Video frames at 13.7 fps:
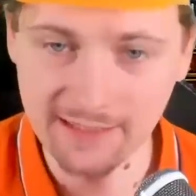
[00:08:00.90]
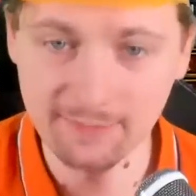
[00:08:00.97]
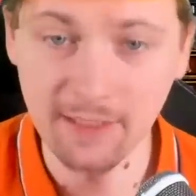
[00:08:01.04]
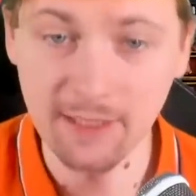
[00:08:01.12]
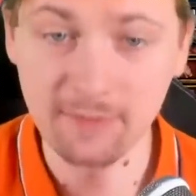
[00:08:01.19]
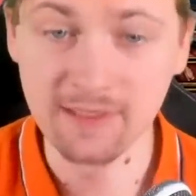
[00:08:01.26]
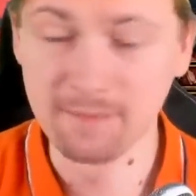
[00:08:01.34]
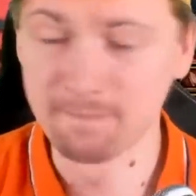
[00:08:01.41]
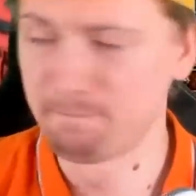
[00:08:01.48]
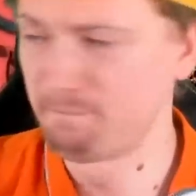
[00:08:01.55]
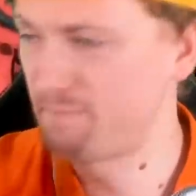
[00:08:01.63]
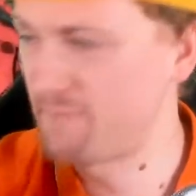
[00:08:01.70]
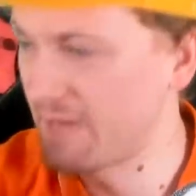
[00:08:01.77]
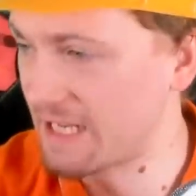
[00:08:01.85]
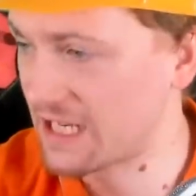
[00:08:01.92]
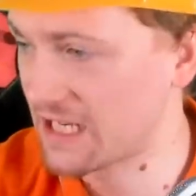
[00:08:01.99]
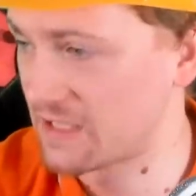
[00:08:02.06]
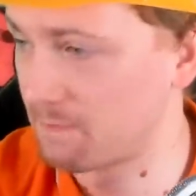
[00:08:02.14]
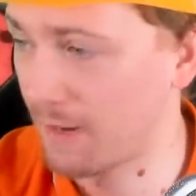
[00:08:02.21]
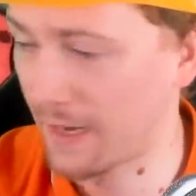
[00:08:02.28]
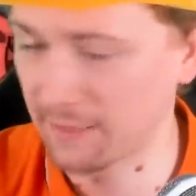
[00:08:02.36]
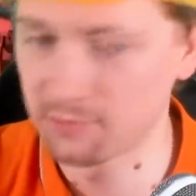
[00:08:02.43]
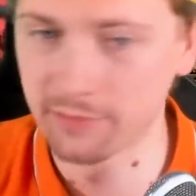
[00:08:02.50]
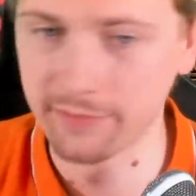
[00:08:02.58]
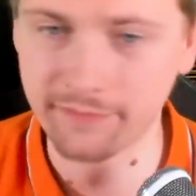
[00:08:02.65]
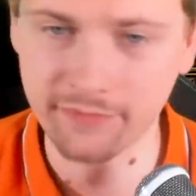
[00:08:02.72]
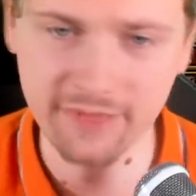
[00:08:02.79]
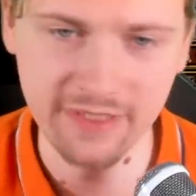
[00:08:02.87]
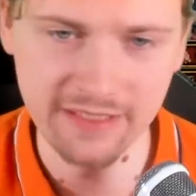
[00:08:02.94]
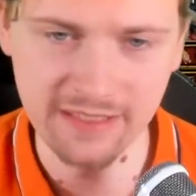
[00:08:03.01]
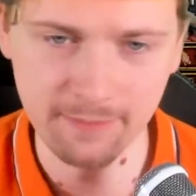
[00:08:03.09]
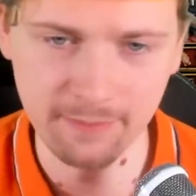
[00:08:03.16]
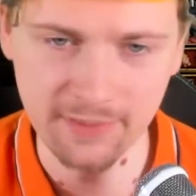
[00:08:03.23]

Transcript: that might be the biggest battle of today's